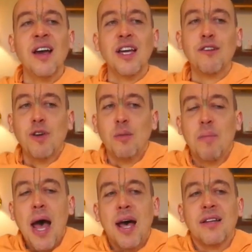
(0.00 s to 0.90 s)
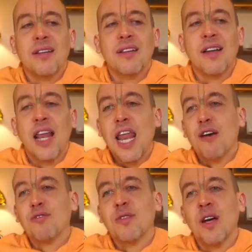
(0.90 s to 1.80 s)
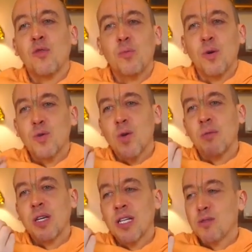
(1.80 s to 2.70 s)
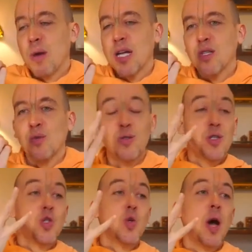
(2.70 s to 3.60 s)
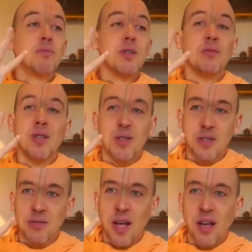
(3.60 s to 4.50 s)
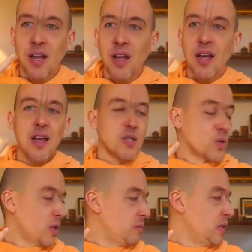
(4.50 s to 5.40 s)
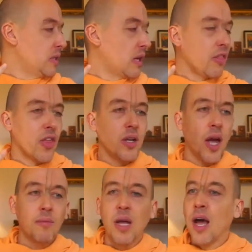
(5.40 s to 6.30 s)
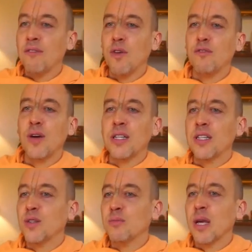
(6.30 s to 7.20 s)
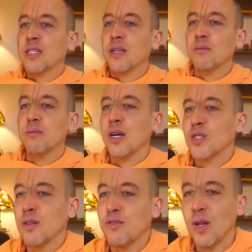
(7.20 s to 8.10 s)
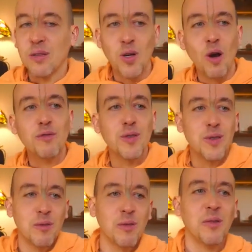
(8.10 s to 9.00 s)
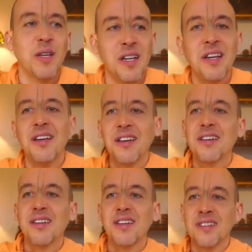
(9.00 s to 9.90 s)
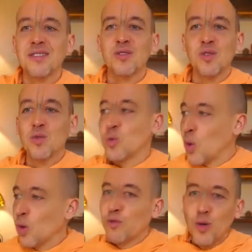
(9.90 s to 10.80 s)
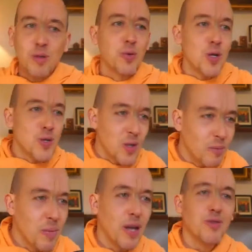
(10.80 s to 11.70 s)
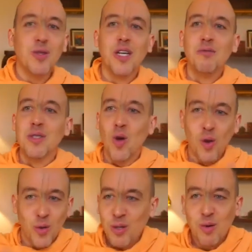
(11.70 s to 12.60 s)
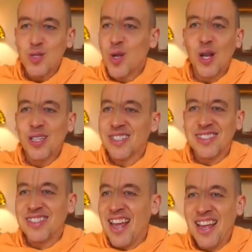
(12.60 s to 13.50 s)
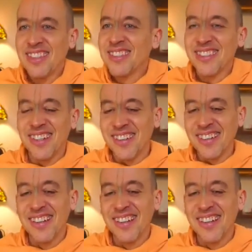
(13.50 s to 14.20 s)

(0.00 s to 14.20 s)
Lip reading: He felt bad and left. And Rupa Goswami, his bhajan, was interrupted because of that. So he immediately thought, I may have offended or make some Vaishnava feel uncomfortable. And he looked for the person and begged forgiveness, although it was not his intention.